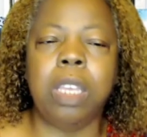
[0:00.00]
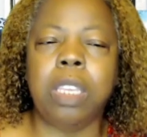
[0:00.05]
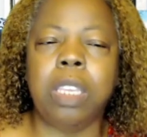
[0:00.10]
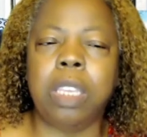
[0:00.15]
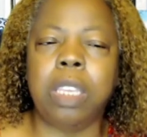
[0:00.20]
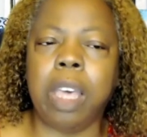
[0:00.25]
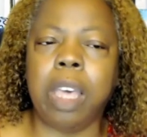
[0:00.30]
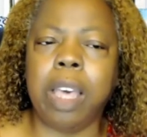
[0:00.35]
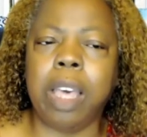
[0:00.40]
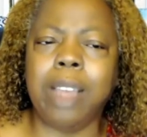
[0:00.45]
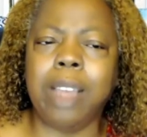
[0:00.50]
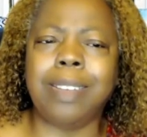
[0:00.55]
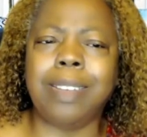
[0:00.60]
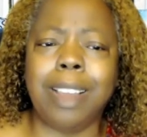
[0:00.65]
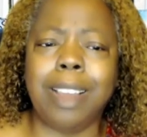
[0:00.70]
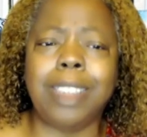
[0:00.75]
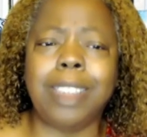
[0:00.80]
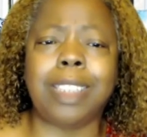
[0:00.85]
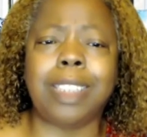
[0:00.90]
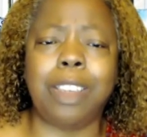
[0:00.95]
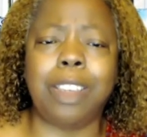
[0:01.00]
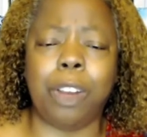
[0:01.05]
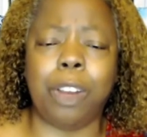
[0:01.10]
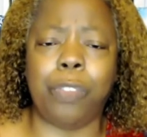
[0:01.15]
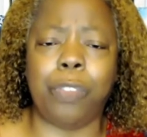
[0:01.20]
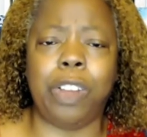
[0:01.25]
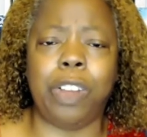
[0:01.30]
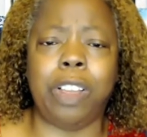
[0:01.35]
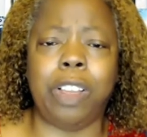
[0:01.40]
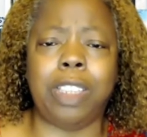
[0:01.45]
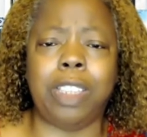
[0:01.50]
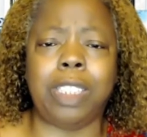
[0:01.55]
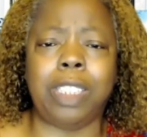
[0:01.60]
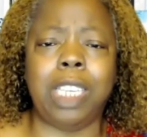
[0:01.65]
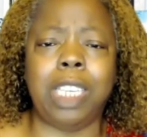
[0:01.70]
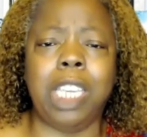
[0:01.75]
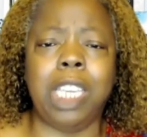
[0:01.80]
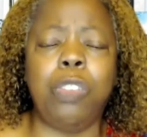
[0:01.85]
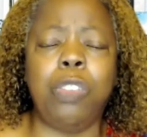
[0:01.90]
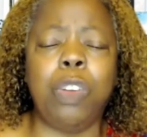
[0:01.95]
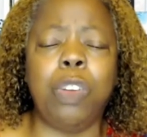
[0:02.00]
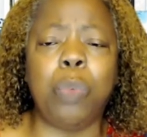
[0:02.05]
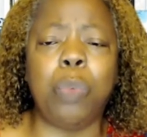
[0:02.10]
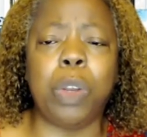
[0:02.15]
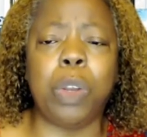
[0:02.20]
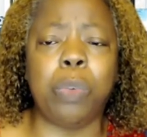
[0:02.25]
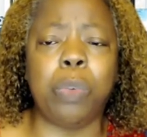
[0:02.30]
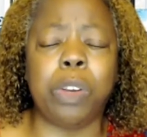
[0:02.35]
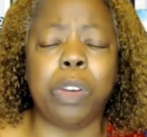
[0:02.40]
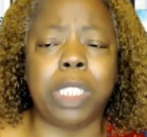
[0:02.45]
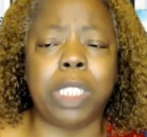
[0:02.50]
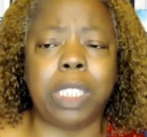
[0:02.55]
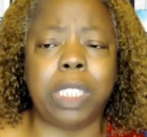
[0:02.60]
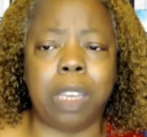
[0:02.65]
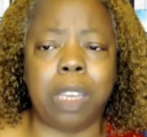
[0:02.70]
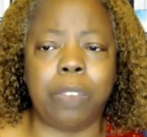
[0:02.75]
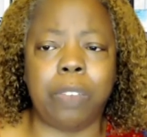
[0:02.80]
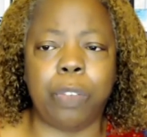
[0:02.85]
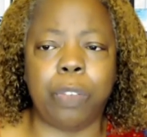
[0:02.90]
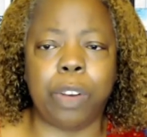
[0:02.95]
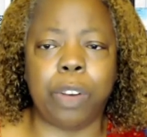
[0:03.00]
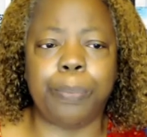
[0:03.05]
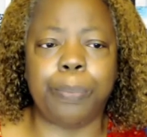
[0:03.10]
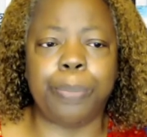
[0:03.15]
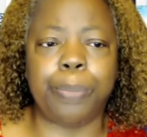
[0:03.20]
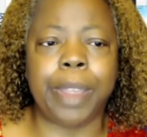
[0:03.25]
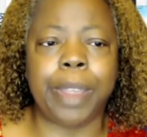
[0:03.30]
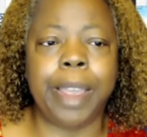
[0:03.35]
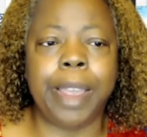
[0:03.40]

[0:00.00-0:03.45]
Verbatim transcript: God does care for us even when we're suffering.